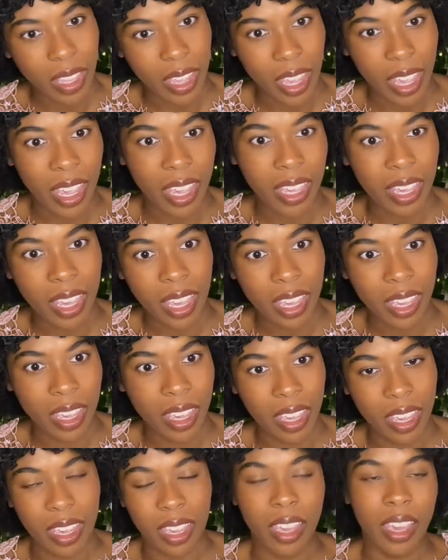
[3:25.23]

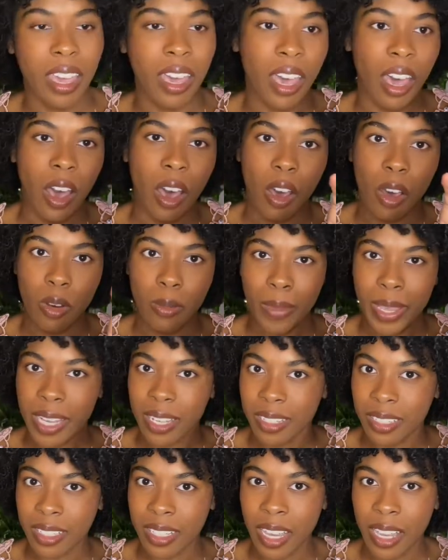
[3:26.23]
AKA
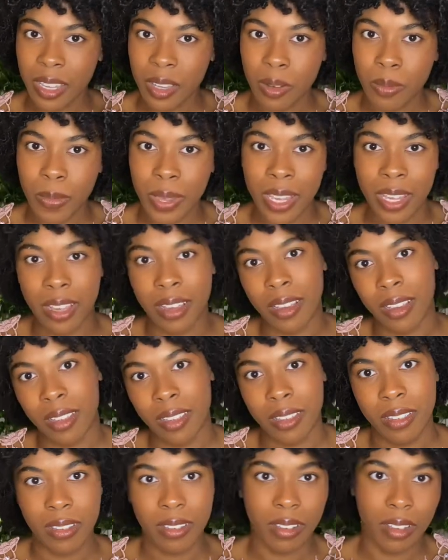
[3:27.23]
Omega Xi Omega,
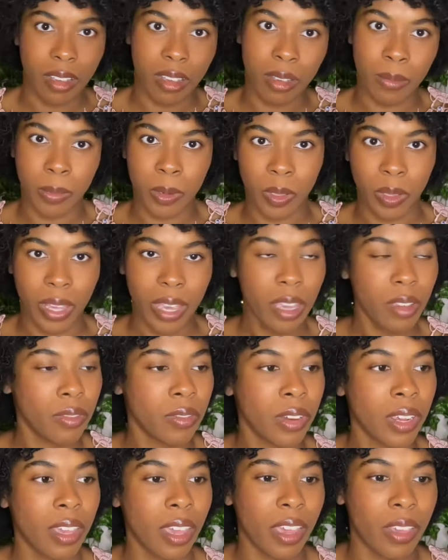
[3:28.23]
upper left,
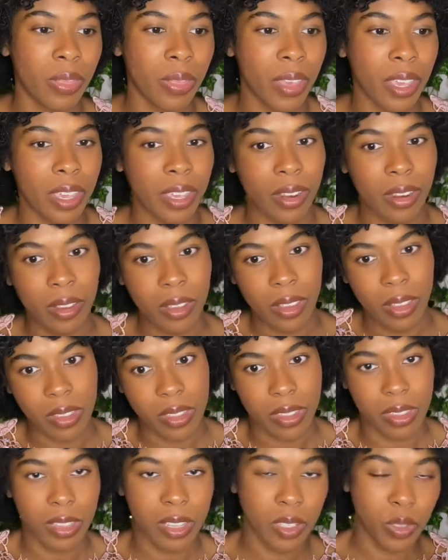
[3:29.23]
and then
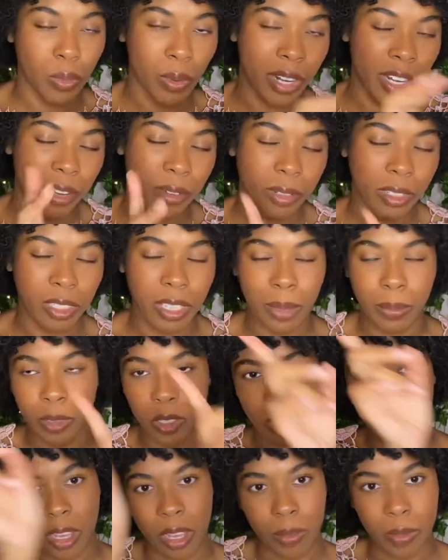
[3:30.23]
this wedding
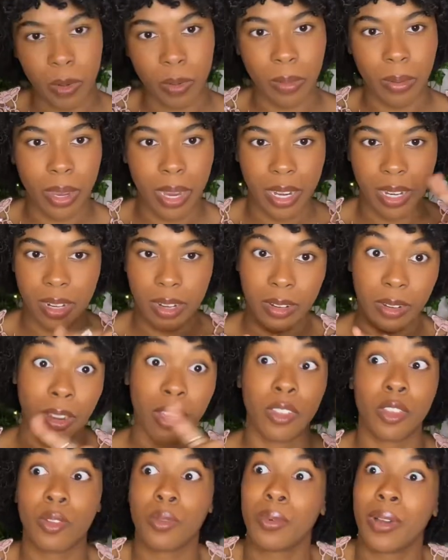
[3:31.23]
reception, upper right,
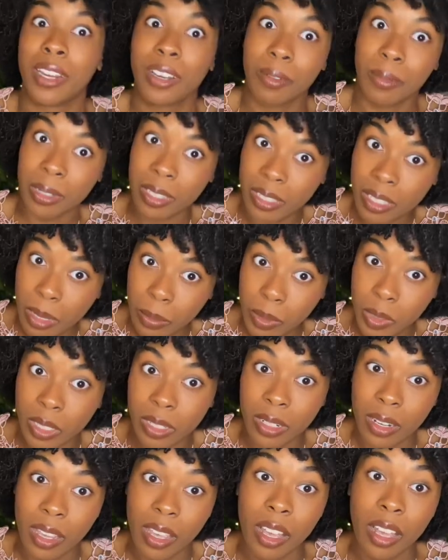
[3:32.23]
another wedding
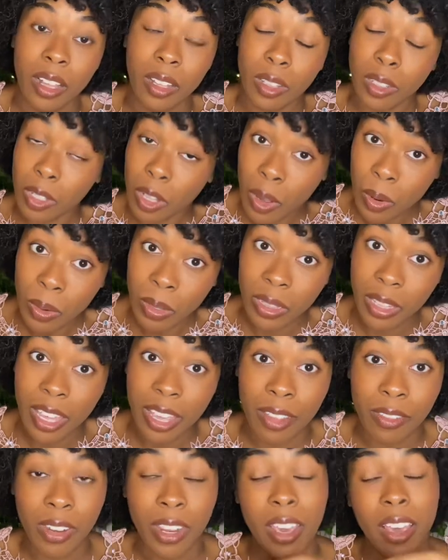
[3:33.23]
reception, lower
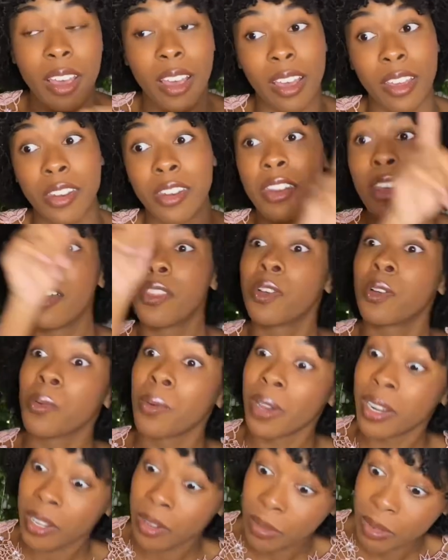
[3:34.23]
left, another
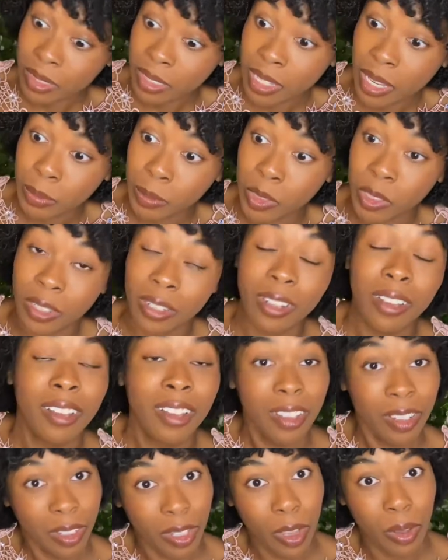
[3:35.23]
wedding reception,
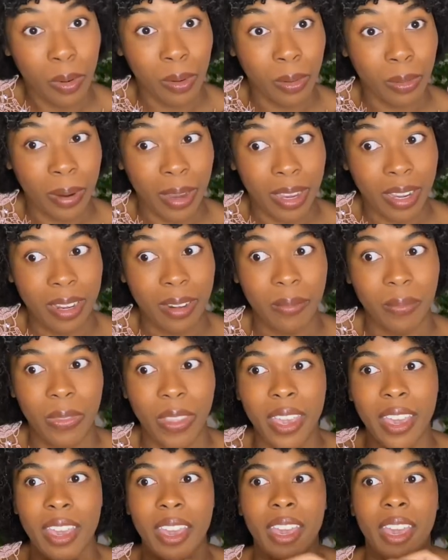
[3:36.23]
lower right.
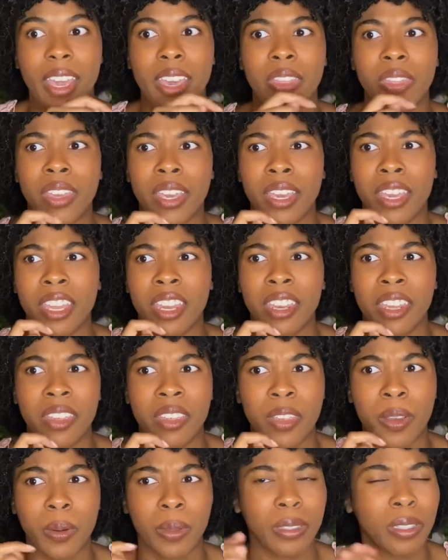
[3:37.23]
And then
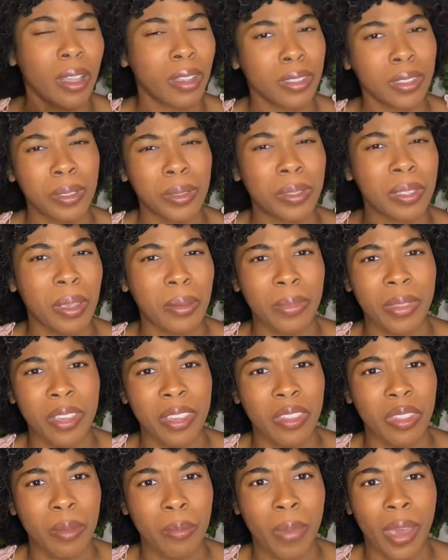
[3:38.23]
there was also something
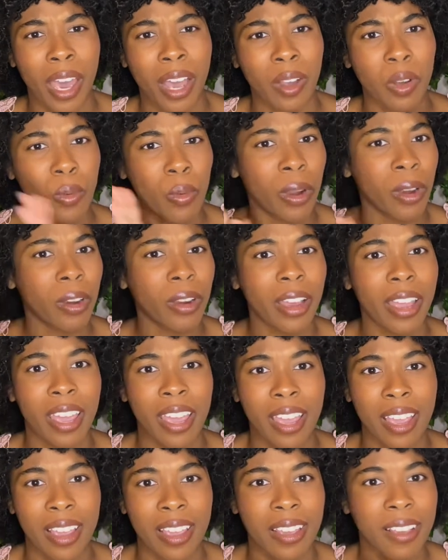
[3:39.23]
in the back where
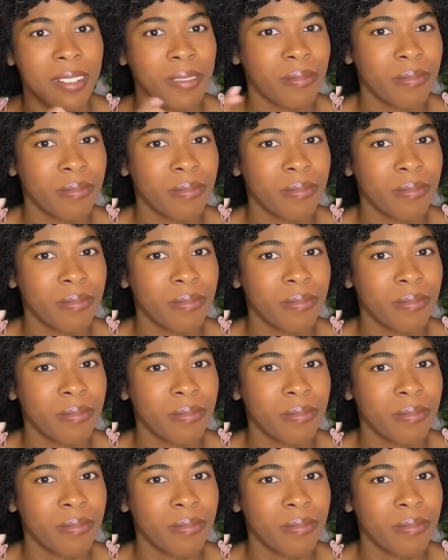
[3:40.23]
a